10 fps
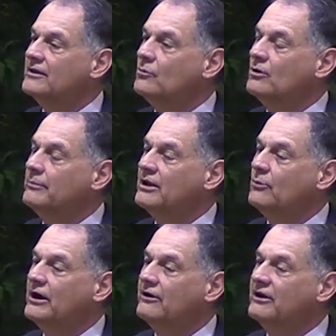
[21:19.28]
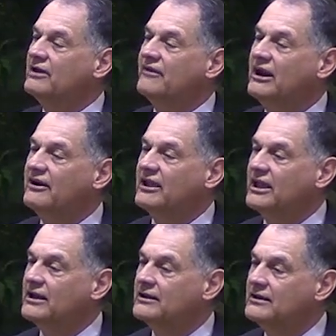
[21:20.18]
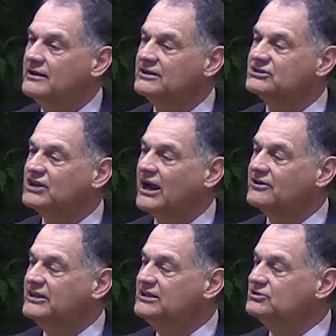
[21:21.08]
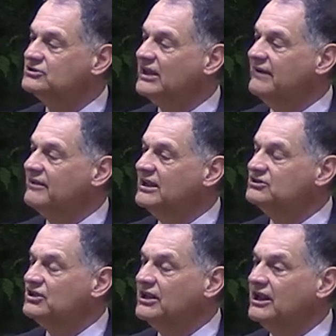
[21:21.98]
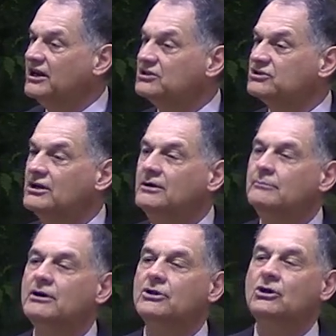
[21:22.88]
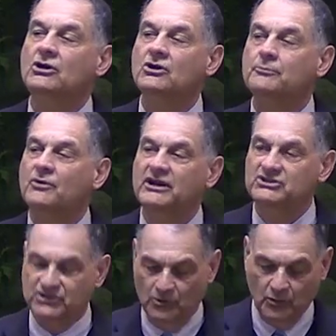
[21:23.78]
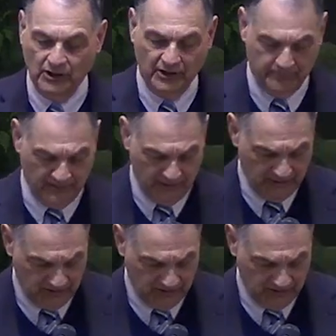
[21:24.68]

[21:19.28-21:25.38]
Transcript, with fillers: that will be weary of hearing it, as our teachers having itching ears. But you preach the word.